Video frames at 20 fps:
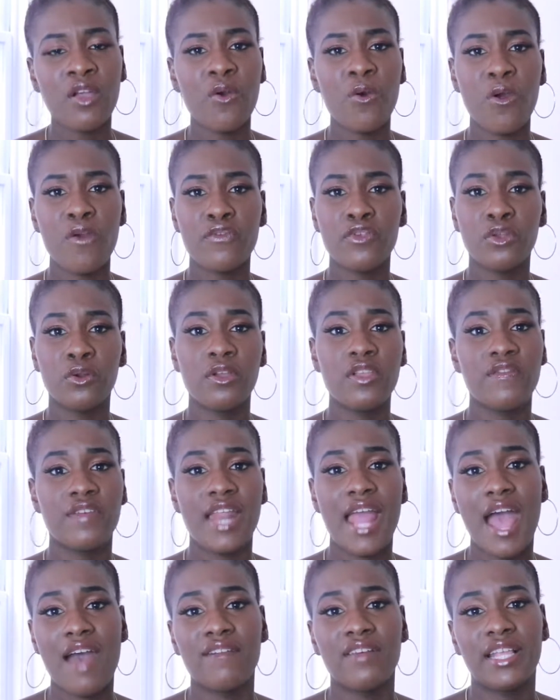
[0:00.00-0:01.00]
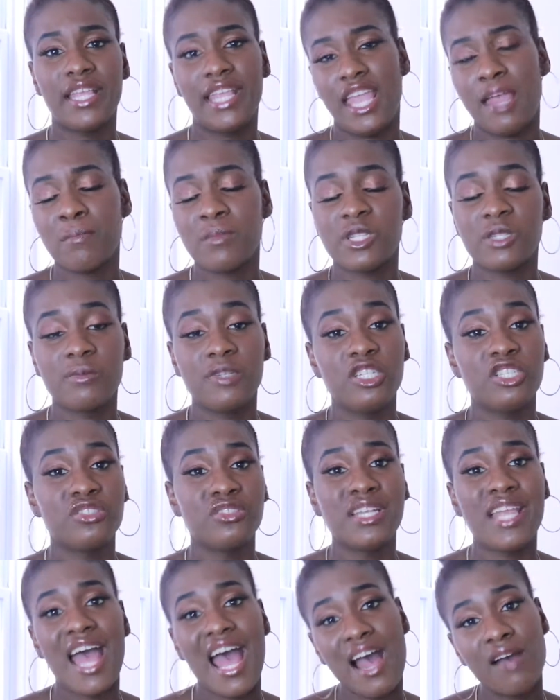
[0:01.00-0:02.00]
or if you don't even have a campus
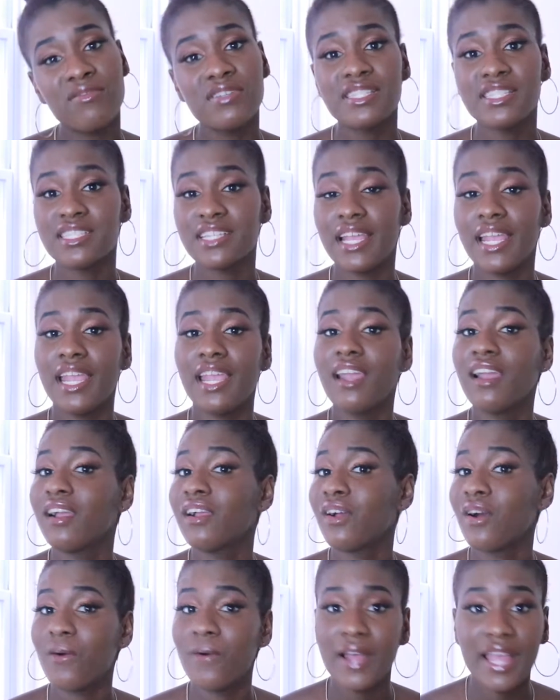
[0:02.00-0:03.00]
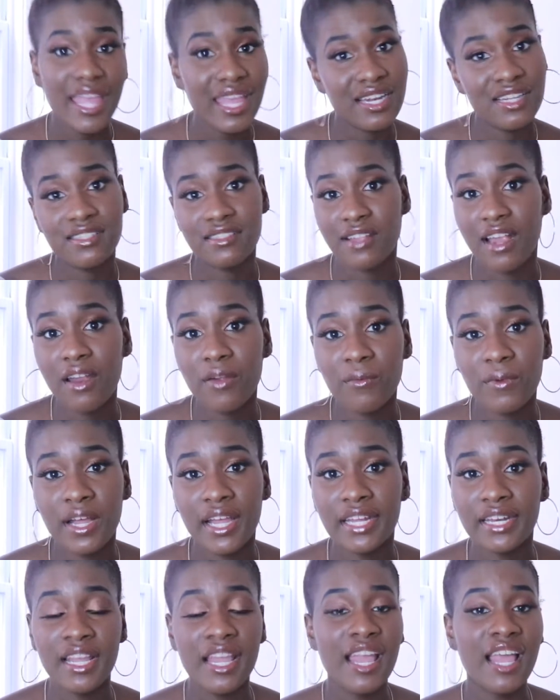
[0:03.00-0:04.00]
ministry, I would say go ahead and start
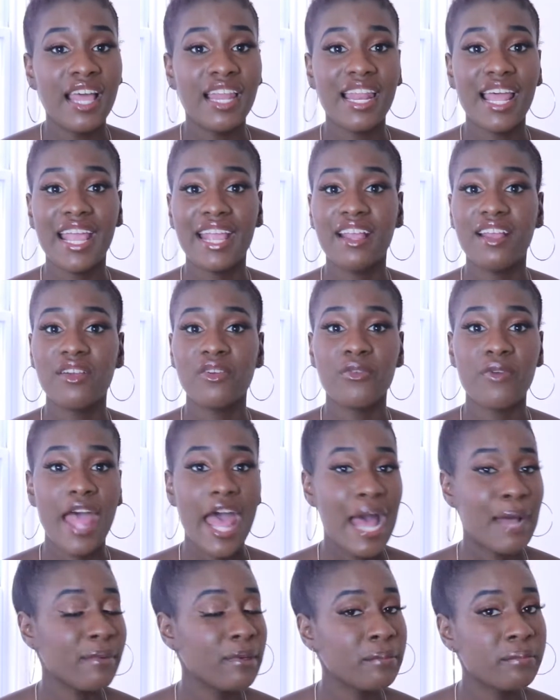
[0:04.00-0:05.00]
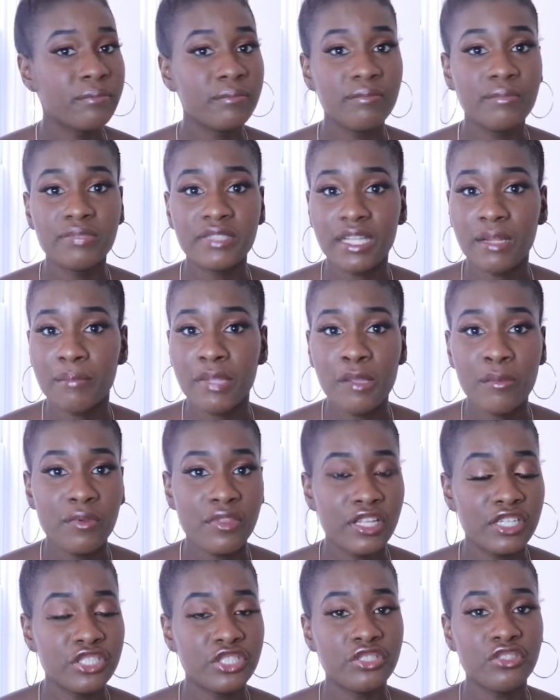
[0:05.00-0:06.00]
one. Like grab some people
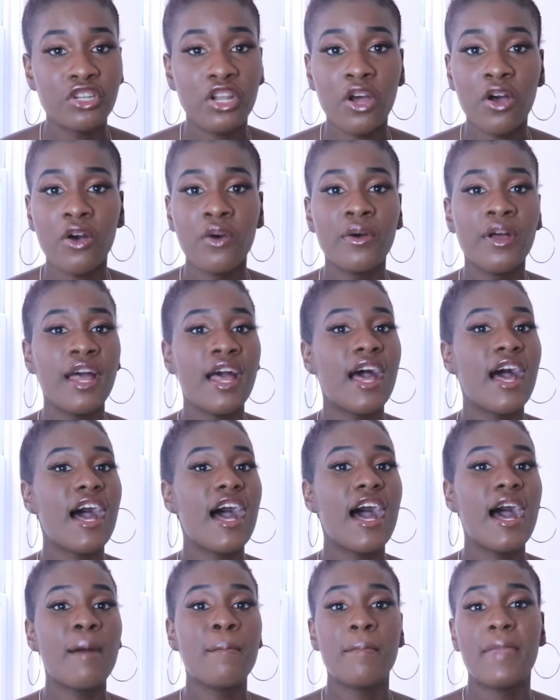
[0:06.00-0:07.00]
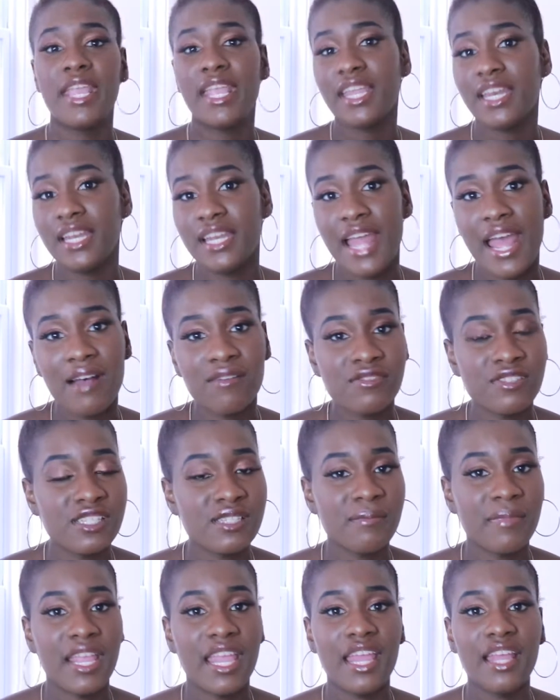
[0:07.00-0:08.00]
that you know, make an
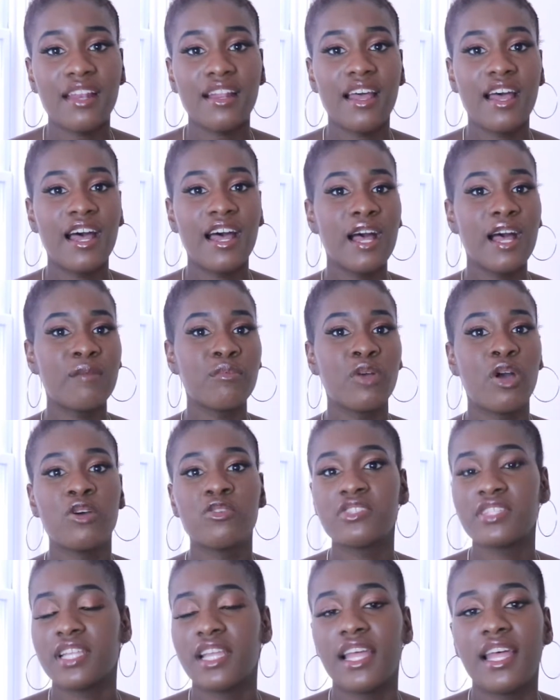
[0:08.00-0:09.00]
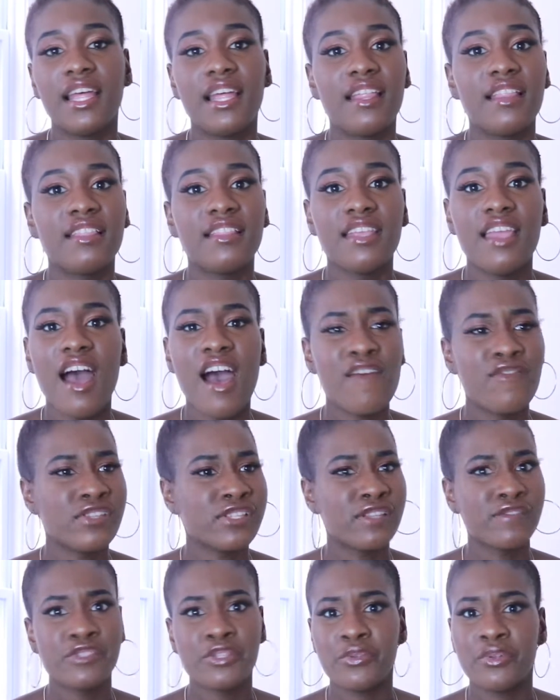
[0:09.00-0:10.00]
announcement, go to the Office
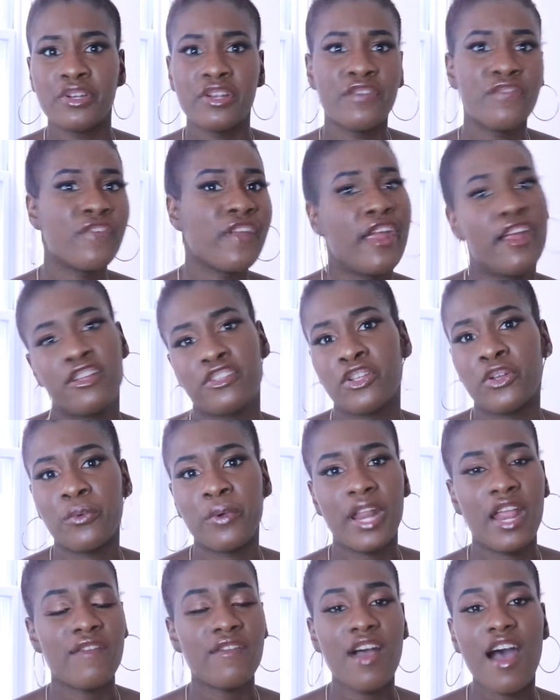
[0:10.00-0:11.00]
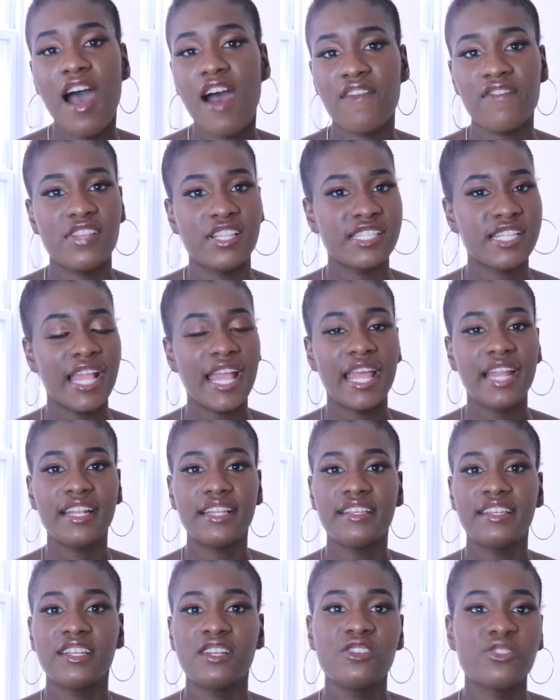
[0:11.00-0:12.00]
of Student Affairs or whatever office that
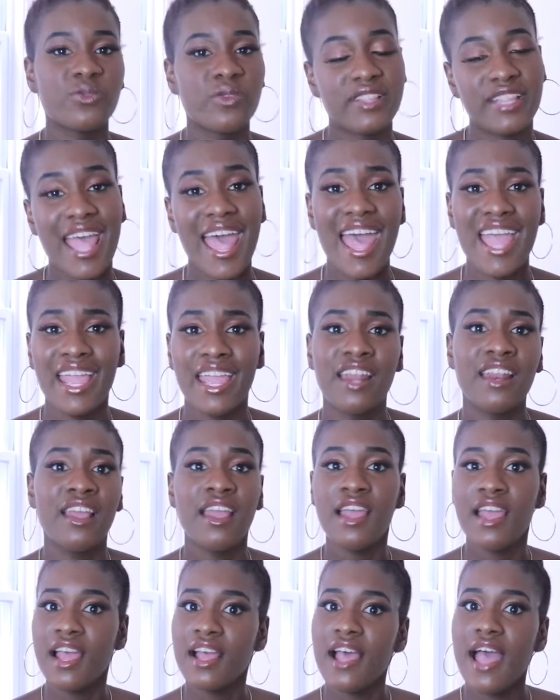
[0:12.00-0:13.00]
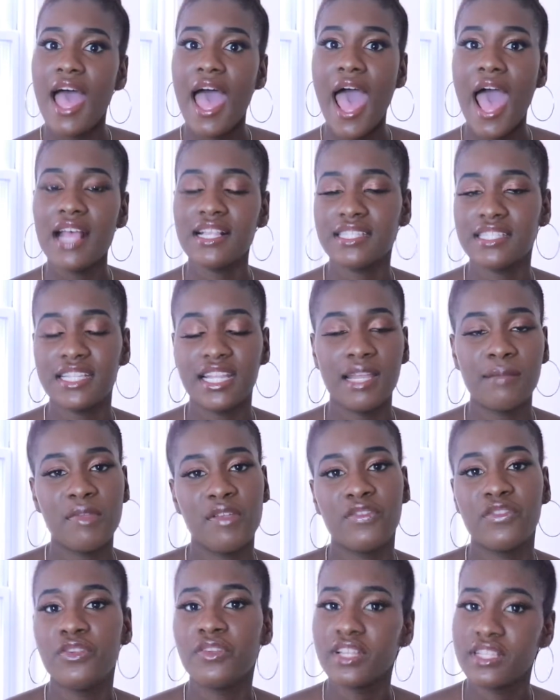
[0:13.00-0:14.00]
deals with that, and ask them
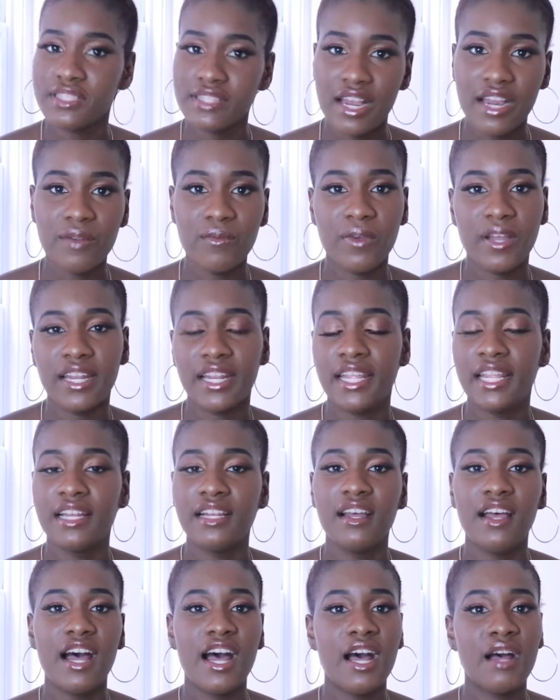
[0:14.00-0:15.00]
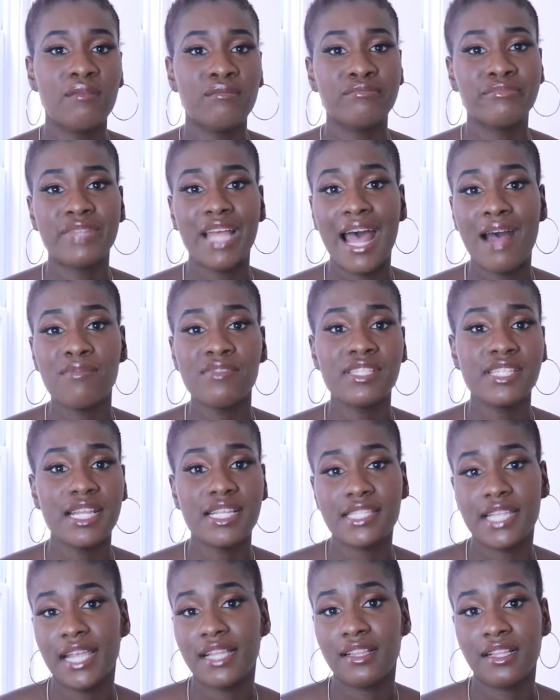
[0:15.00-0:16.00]
if you can start one. And I would say
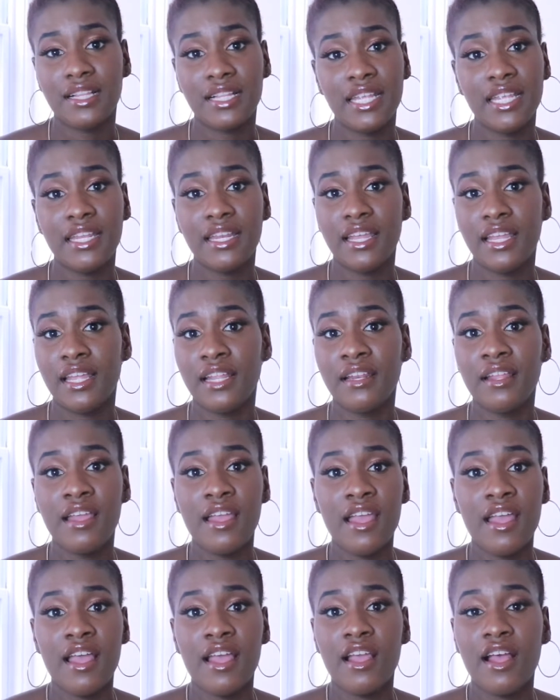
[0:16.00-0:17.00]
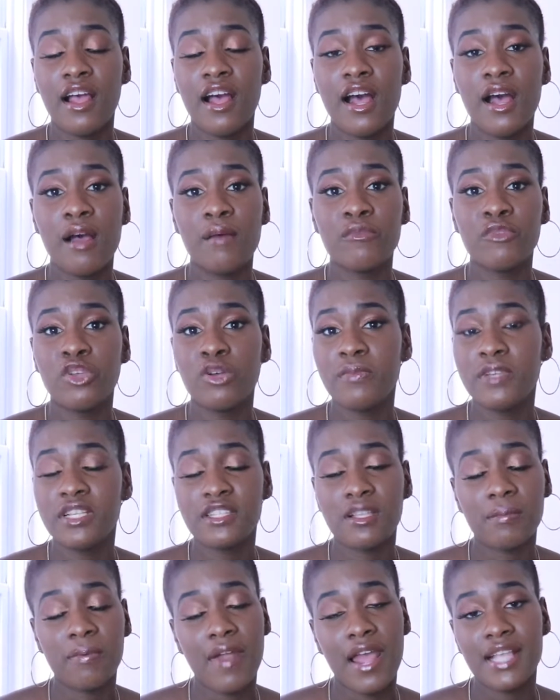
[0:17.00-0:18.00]
take the lead, and you'll be
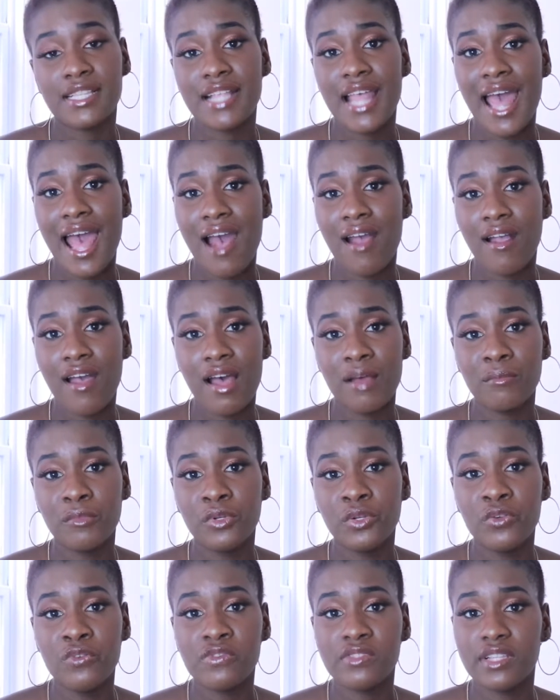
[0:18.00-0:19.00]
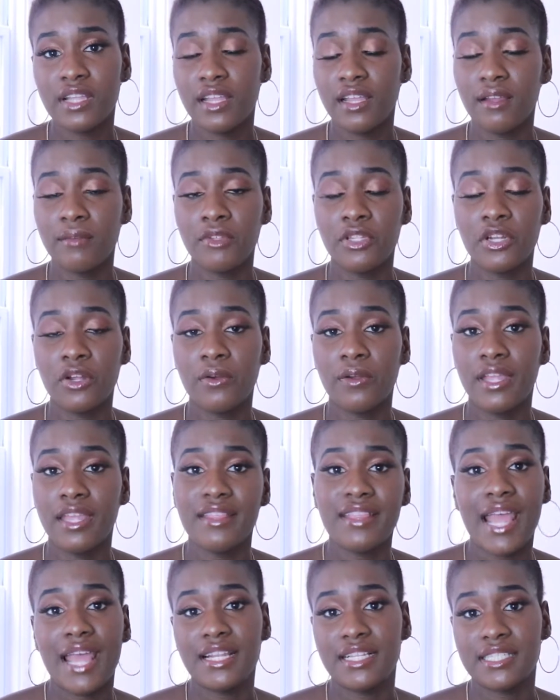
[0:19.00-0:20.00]
surprised at how God moves in
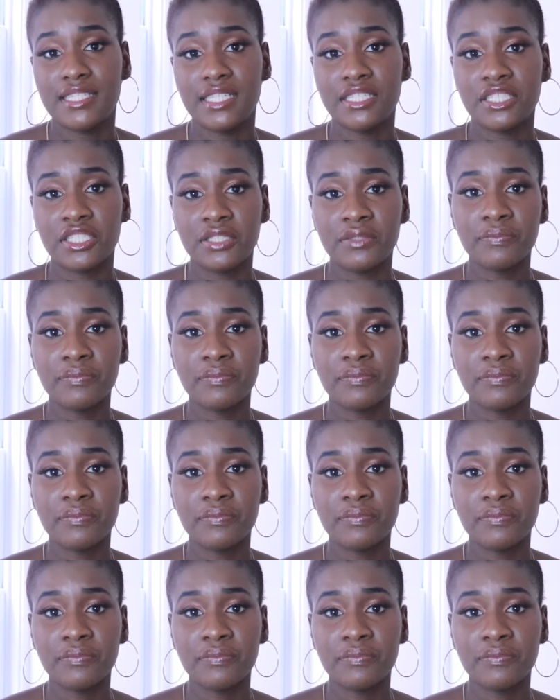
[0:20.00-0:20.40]
that decision.